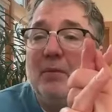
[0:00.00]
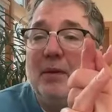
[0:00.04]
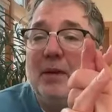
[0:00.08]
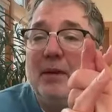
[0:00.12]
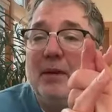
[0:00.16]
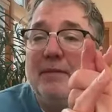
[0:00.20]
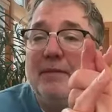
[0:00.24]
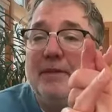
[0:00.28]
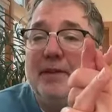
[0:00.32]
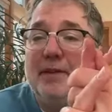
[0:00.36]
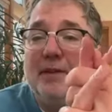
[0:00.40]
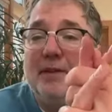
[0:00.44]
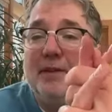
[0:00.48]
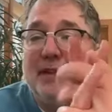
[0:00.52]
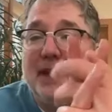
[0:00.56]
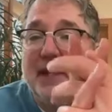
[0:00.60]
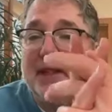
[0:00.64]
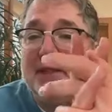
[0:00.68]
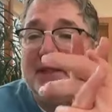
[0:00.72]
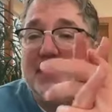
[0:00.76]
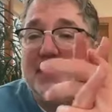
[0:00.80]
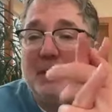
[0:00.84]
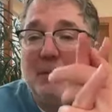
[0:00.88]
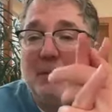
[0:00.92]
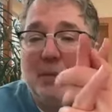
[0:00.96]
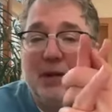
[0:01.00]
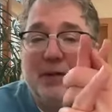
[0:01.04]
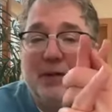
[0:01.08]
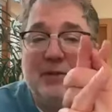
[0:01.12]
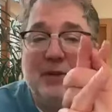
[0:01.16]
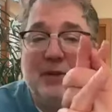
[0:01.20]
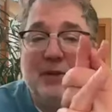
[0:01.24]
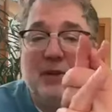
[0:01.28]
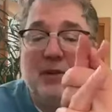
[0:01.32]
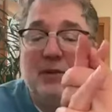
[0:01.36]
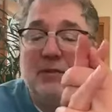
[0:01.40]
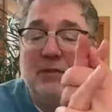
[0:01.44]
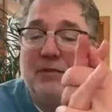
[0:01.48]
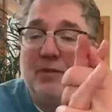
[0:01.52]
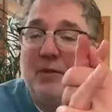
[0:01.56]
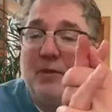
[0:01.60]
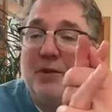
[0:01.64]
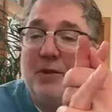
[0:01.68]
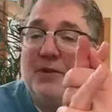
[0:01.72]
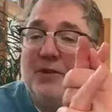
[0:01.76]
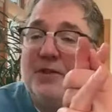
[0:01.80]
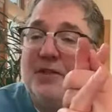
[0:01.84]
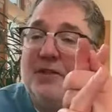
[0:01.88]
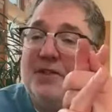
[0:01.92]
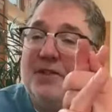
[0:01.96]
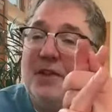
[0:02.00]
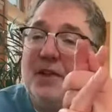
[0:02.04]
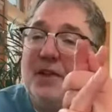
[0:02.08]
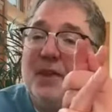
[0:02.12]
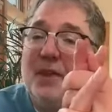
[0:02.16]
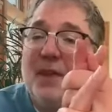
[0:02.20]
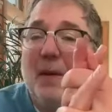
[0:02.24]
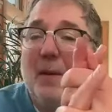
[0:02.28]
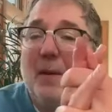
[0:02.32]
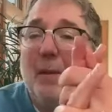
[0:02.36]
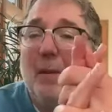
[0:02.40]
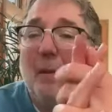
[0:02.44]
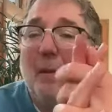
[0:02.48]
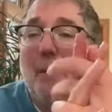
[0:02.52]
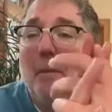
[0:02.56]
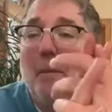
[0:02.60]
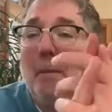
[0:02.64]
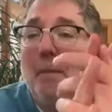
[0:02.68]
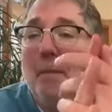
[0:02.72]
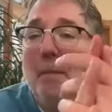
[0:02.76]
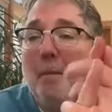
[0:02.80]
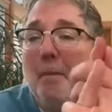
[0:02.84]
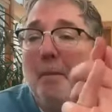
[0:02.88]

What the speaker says: if there's asymmetrical forces on them.